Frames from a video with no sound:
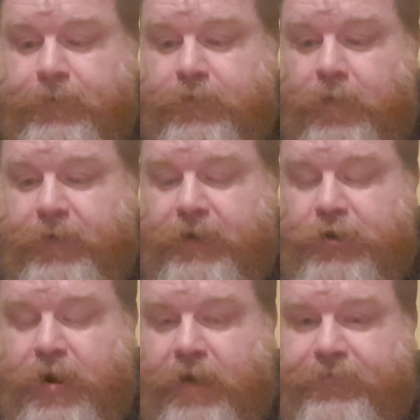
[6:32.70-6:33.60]
I mean,
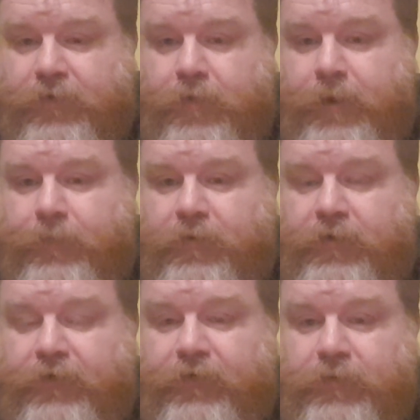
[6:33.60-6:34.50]
you have to
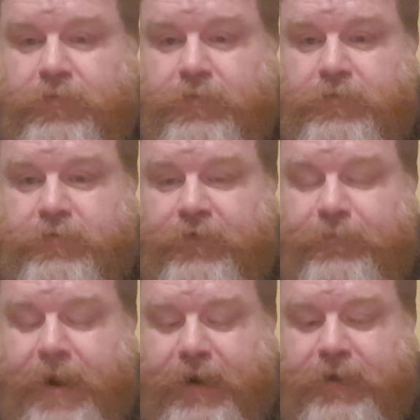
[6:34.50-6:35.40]
remember there's
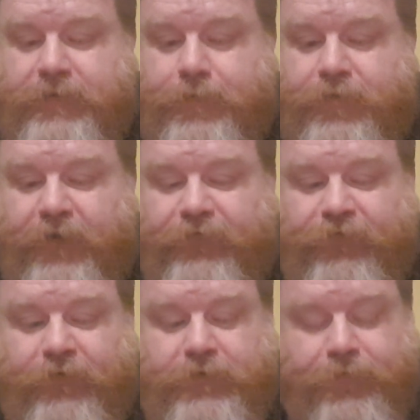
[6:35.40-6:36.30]
manic
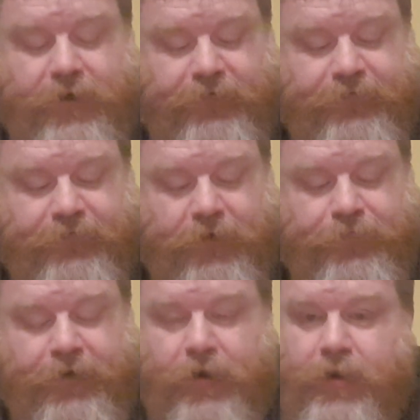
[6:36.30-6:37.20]
depressants out
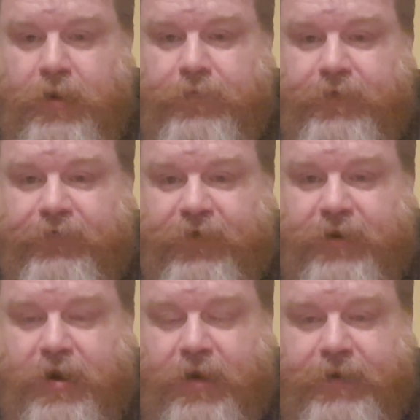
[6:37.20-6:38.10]
there. There's
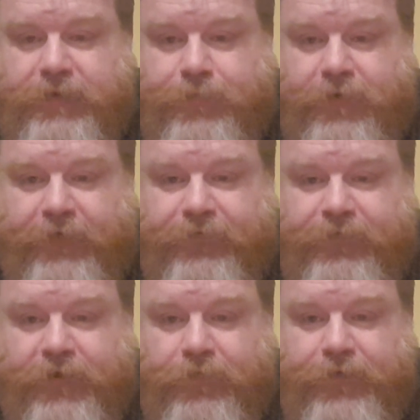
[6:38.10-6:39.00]
psychotic
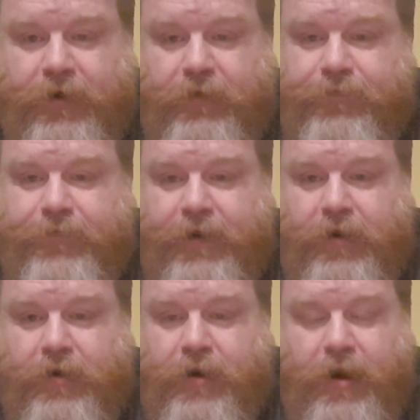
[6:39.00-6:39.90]
depressants out there.
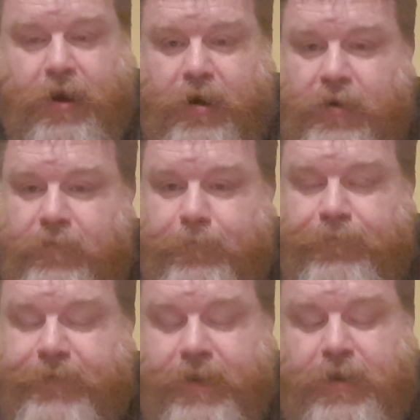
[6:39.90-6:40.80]
There are
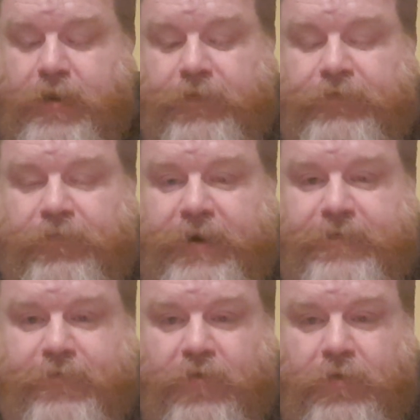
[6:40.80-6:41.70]
so many
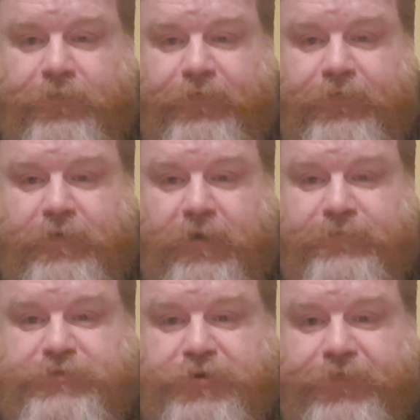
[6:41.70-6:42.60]
forms
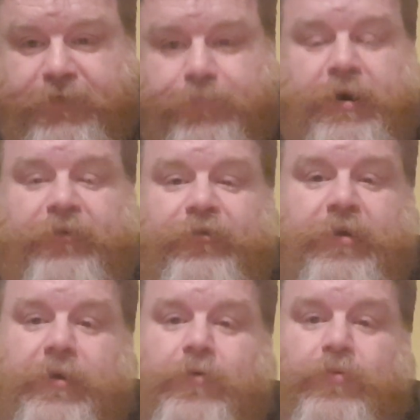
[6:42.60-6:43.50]
of just depression
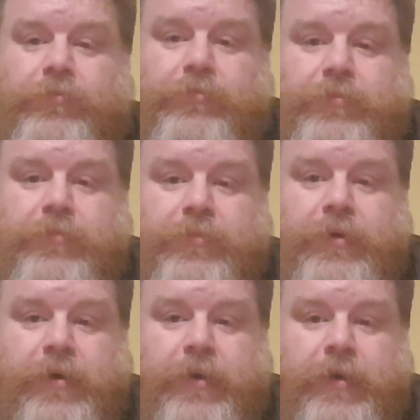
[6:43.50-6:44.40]
alone.
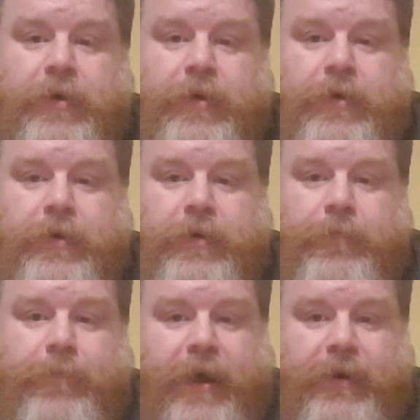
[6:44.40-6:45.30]

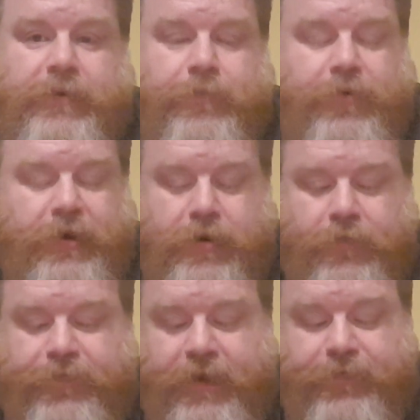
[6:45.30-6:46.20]
Manic depression,
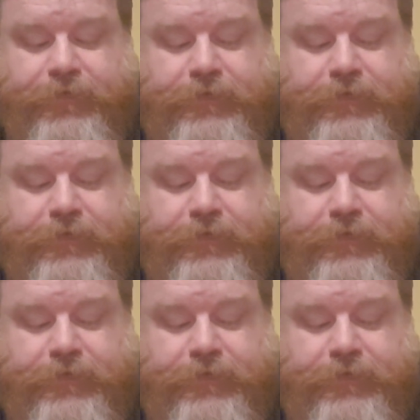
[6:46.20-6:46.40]
that